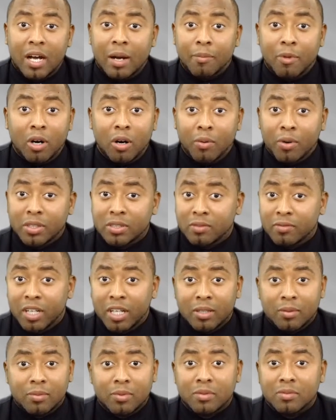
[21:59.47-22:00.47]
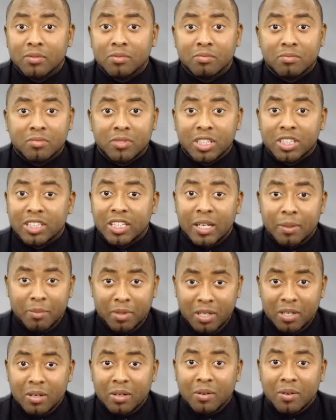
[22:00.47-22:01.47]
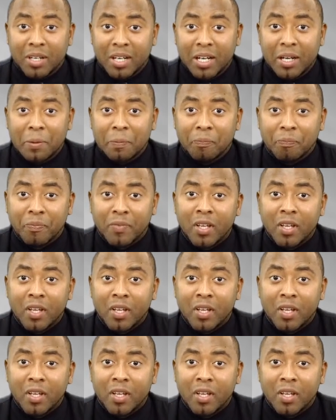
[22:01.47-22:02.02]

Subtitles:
I'm always available. Just let me know, okay?